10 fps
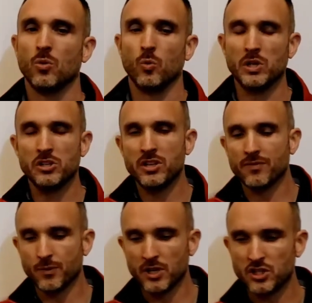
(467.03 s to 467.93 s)
When you
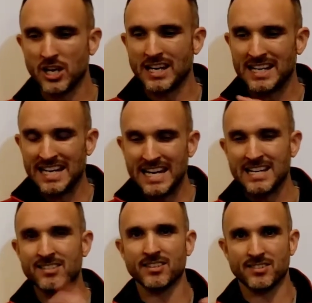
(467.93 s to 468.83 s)
differentiate
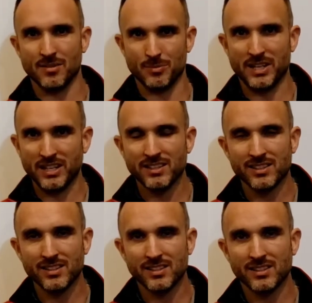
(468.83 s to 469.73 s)
e to
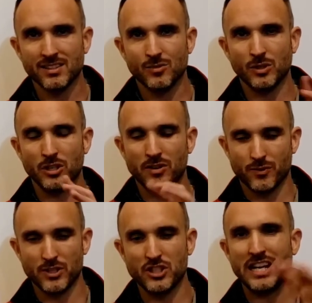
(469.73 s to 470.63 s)
something, when you
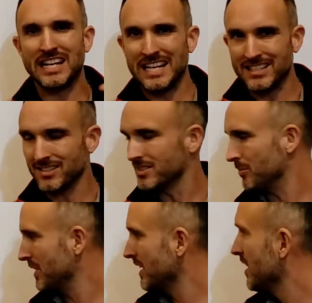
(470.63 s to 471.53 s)
differentiate e to
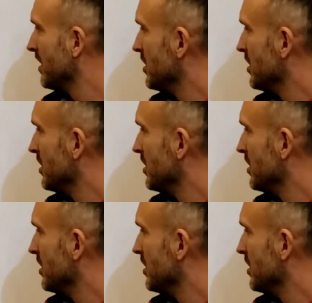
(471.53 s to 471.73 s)
something,